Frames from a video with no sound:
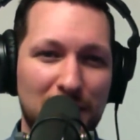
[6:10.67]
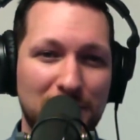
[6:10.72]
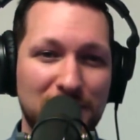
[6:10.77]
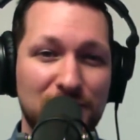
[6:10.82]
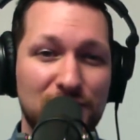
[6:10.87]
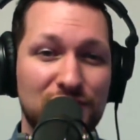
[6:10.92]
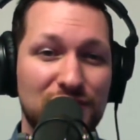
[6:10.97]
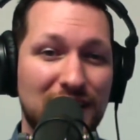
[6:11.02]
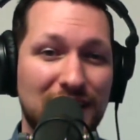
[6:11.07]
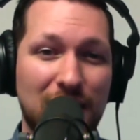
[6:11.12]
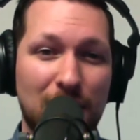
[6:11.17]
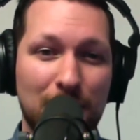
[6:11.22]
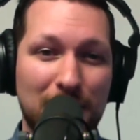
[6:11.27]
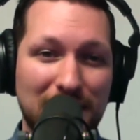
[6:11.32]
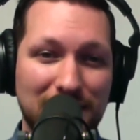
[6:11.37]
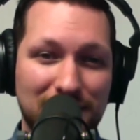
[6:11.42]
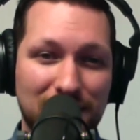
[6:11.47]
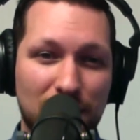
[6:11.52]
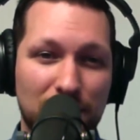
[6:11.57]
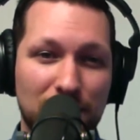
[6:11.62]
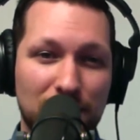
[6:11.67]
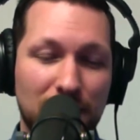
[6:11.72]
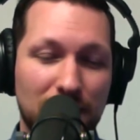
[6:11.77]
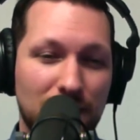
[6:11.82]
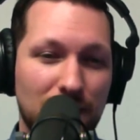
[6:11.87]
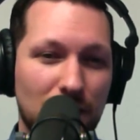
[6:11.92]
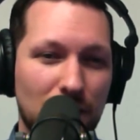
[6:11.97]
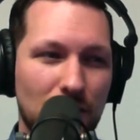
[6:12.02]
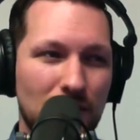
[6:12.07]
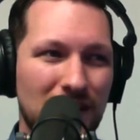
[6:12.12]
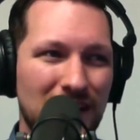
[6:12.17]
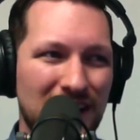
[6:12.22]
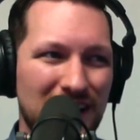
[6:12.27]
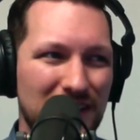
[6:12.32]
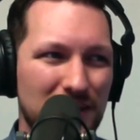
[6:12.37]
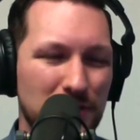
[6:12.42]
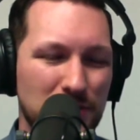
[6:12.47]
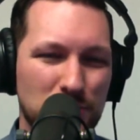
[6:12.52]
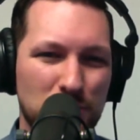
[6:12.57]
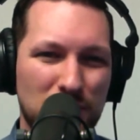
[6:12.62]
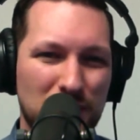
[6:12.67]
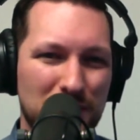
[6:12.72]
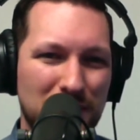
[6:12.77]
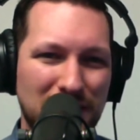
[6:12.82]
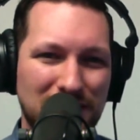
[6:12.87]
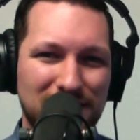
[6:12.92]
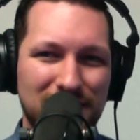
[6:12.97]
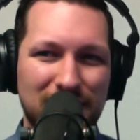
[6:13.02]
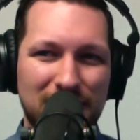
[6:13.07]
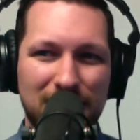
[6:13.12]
but just check out mattstauffer.co. There's one about